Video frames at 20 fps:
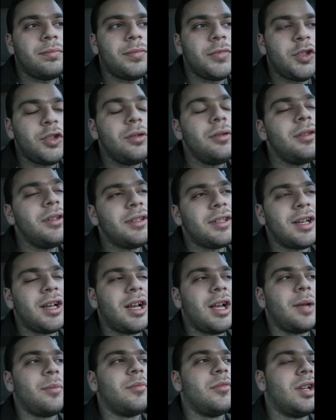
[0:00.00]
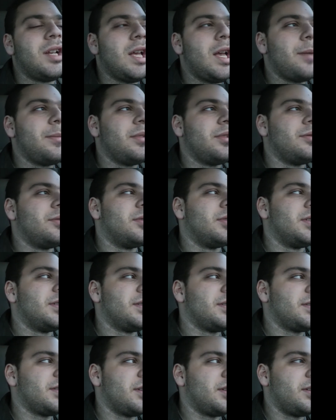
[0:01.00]
two of the time, what happened
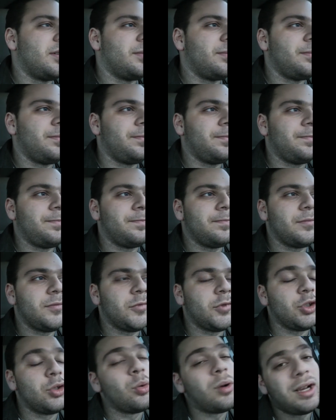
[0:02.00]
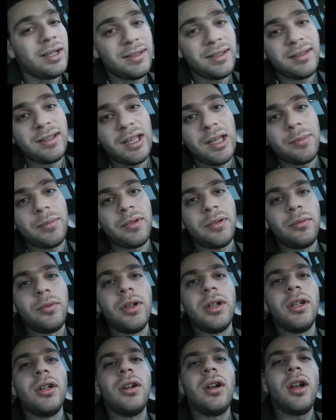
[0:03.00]
was, or twice this happened,
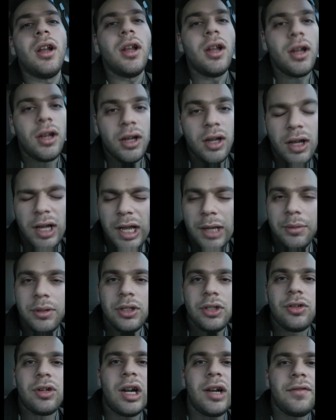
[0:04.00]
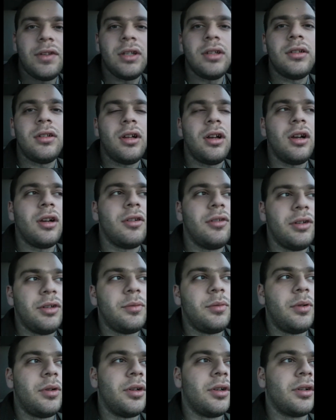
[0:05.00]
where I was driving along, going
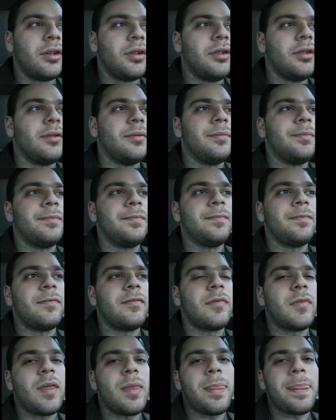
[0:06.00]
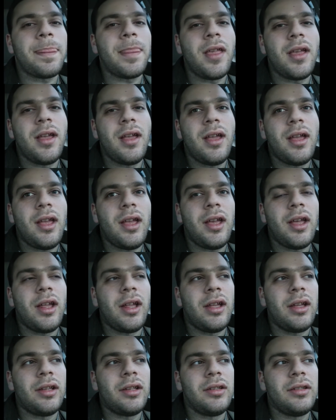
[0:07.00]
to work,
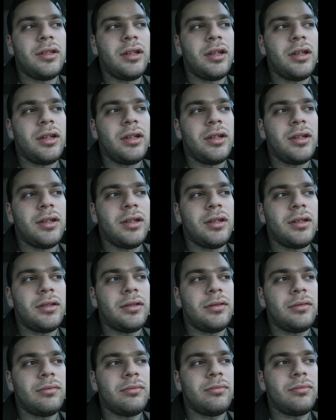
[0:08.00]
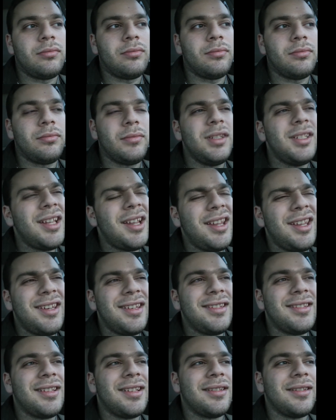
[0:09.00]
and not
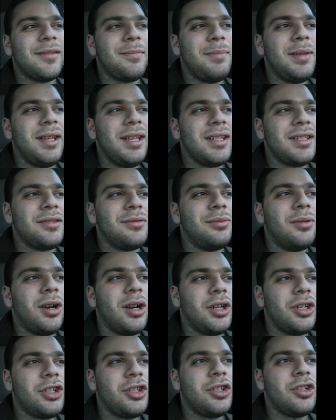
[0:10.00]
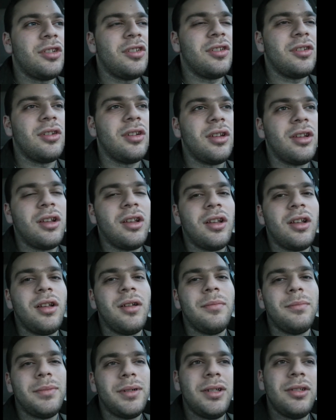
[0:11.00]
in the biggest rush,
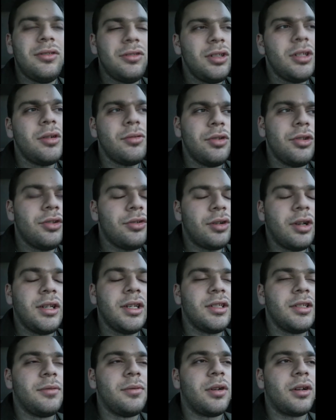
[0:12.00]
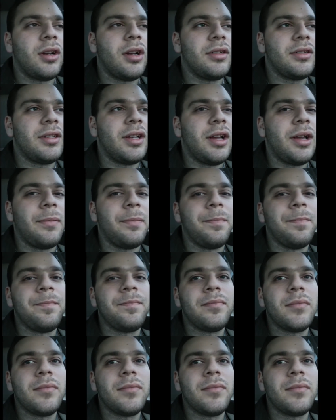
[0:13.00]
but, you know, just trying to get to work on time.